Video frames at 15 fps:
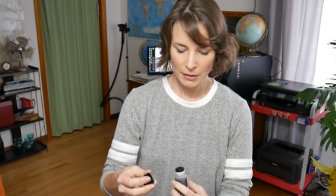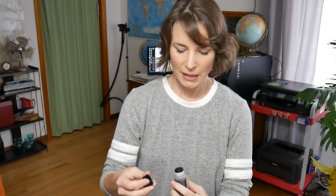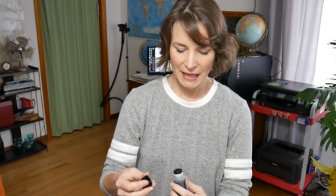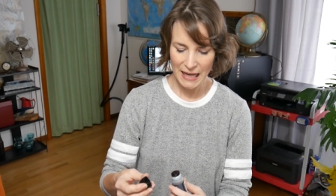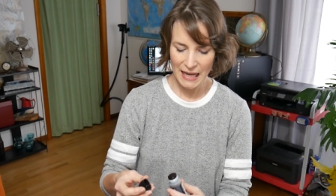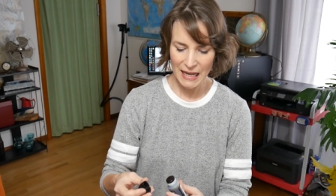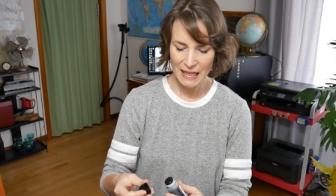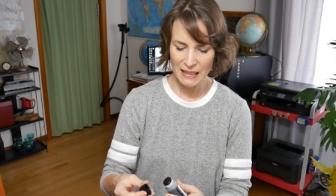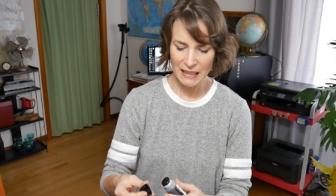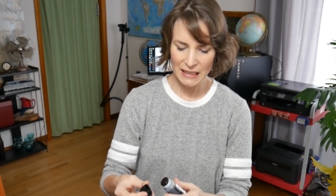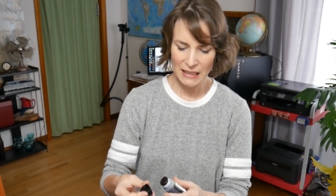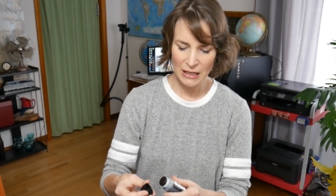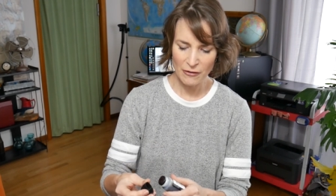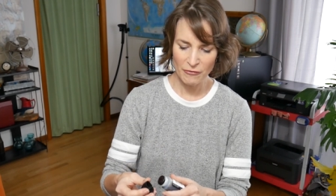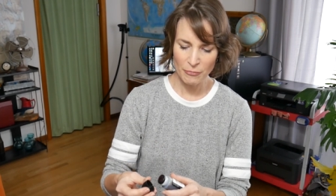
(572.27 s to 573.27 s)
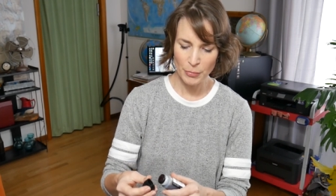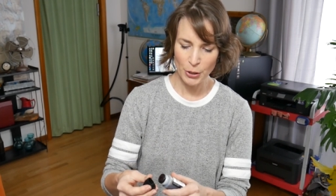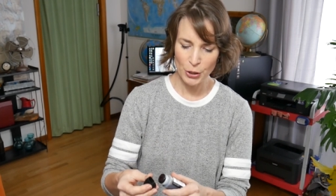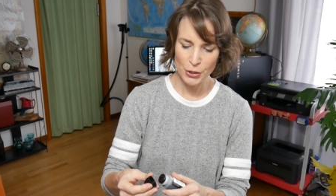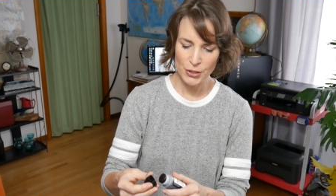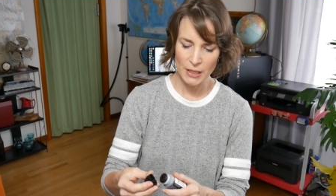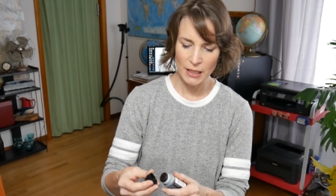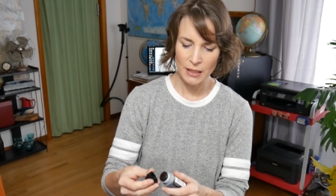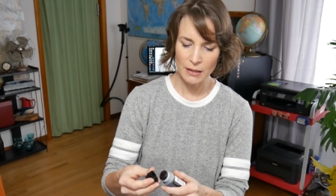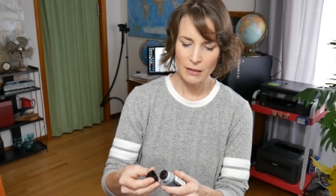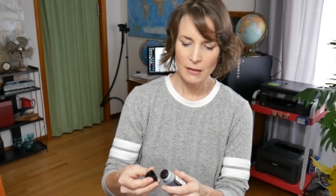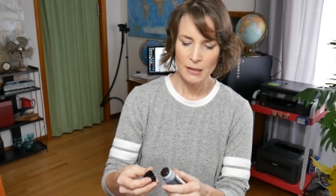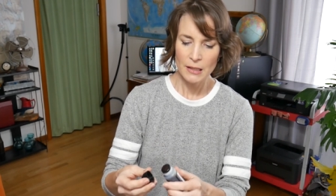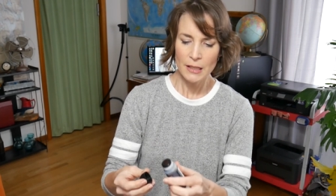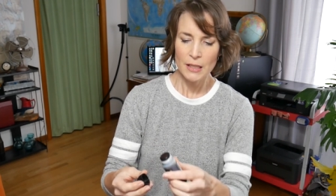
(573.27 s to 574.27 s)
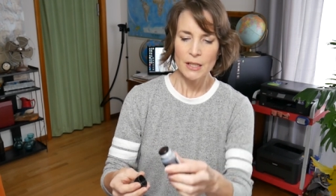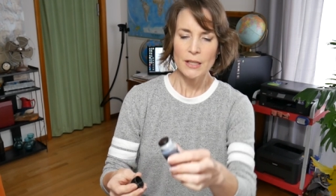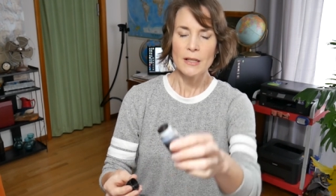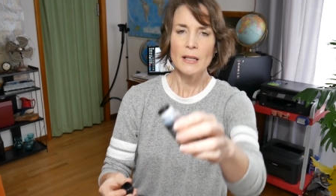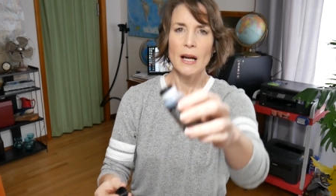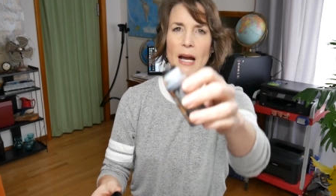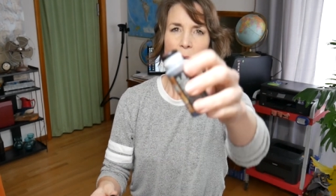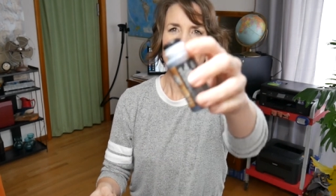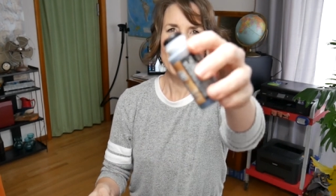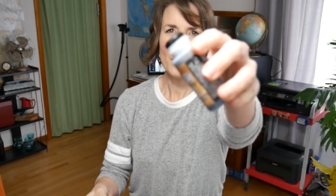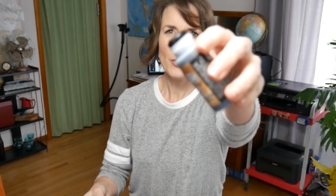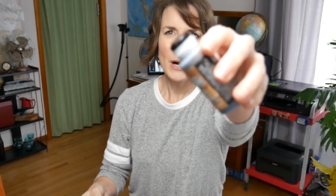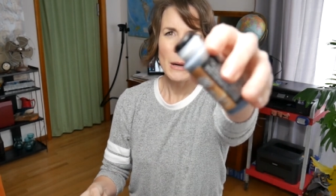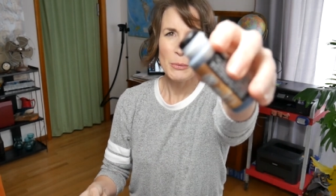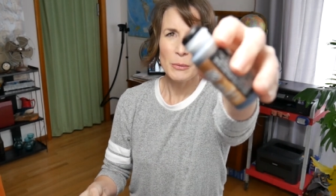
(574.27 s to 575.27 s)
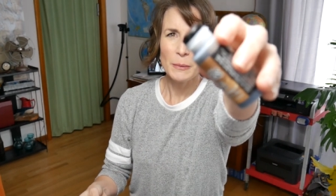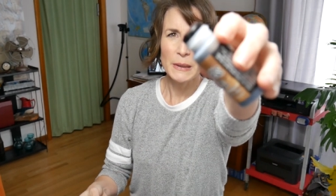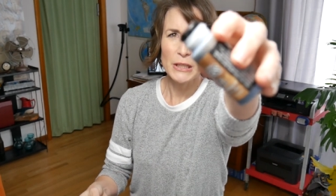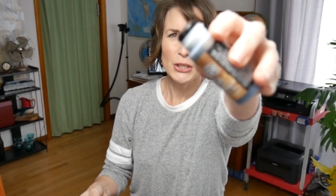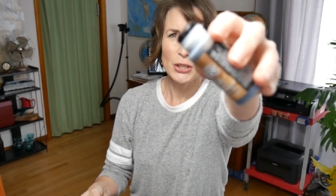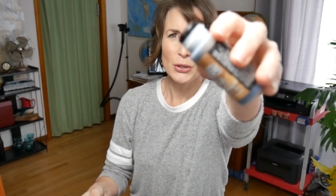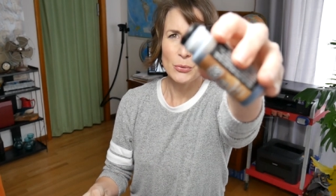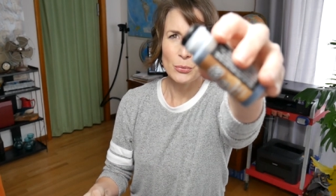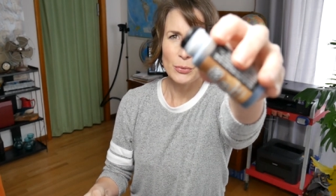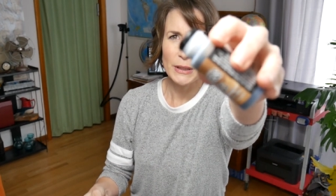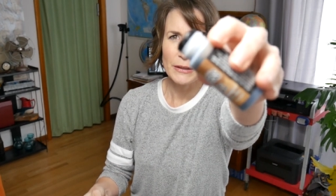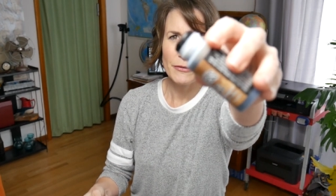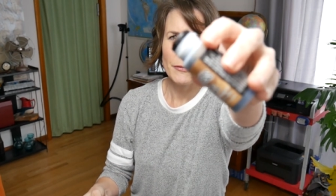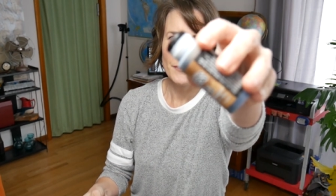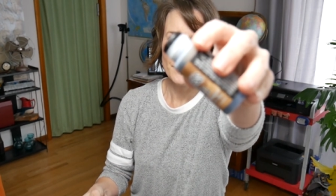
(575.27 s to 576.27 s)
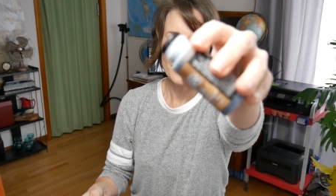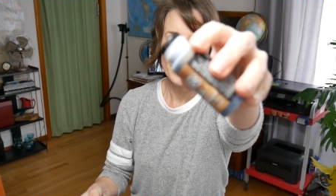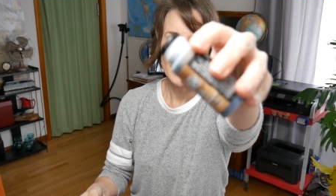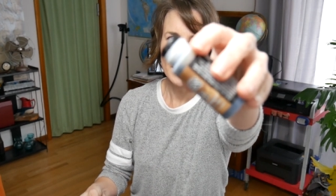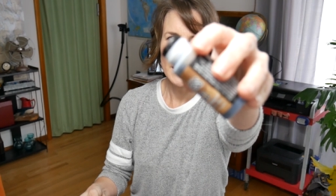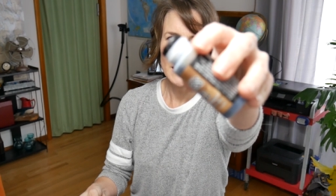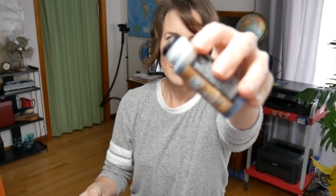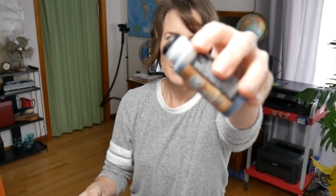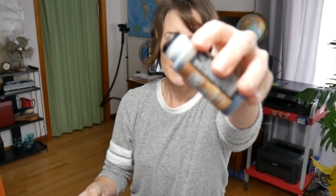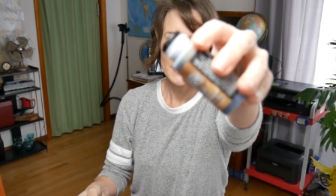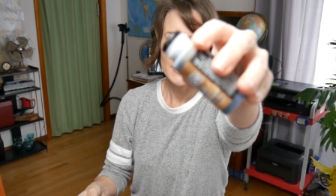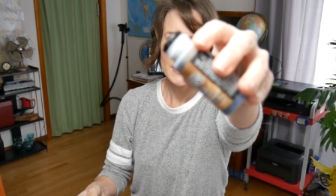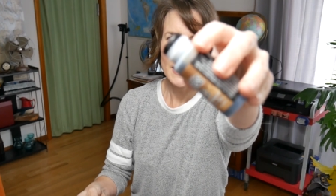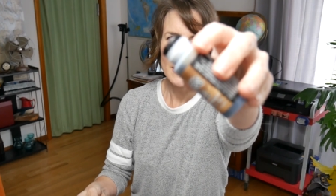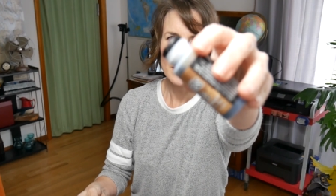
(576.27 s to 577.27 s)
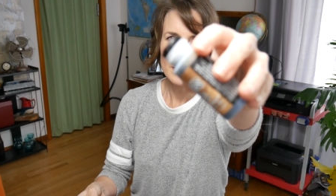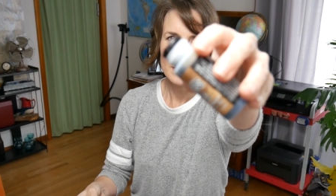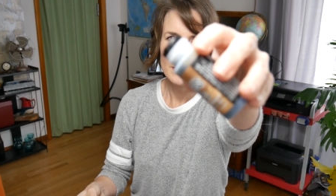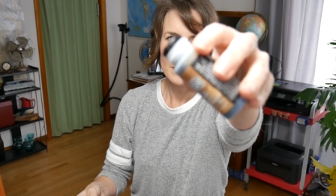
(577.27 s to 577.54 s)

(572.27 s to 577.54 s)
a handy enough person, I probably could refill it. Move that.